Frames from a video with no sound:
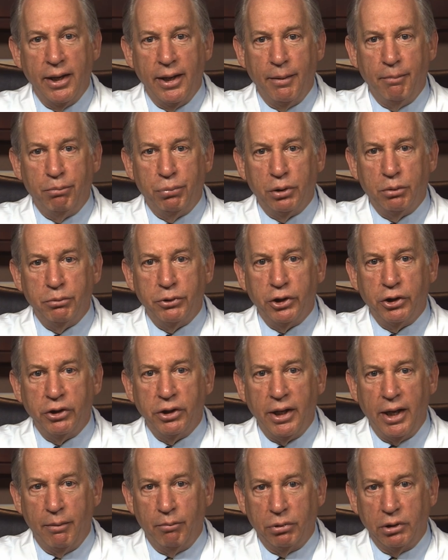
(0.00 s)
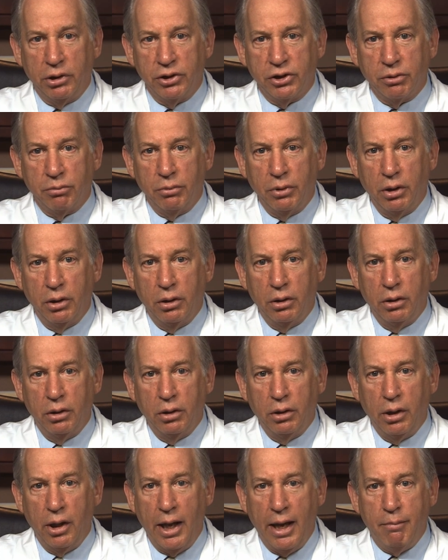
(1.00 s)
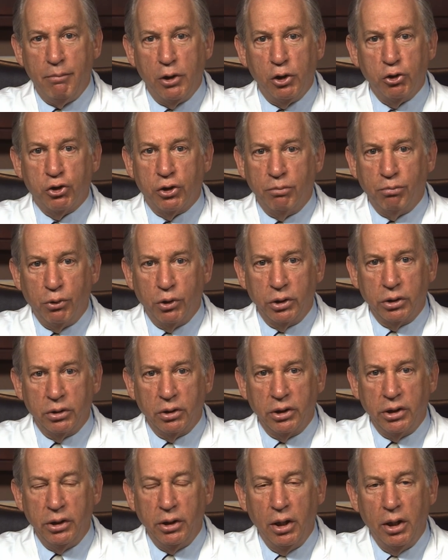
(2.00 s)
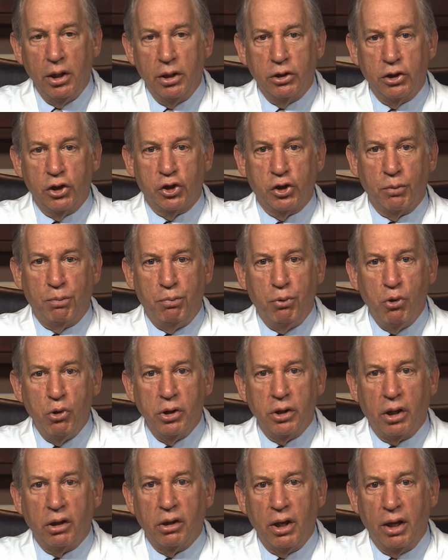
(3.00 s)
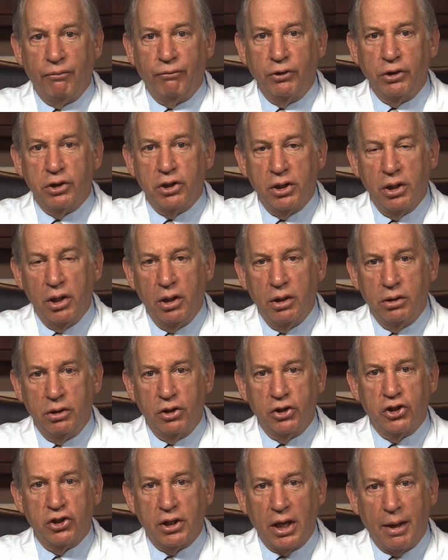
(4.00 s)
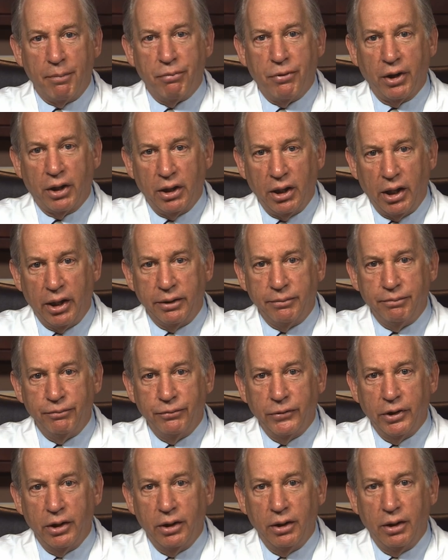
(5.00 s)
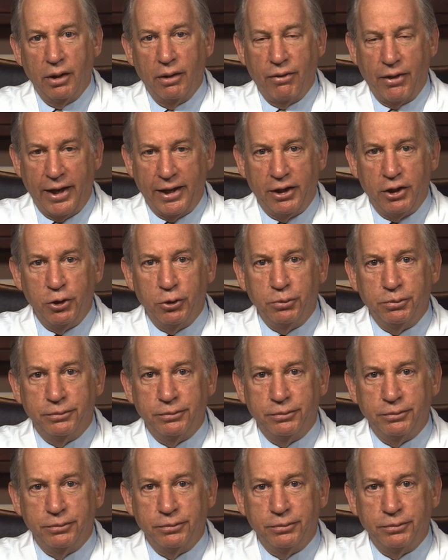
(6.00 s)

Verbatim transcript: and pulmonary embolism, and most importantly, to support our efforts to stop the clot. Thank you.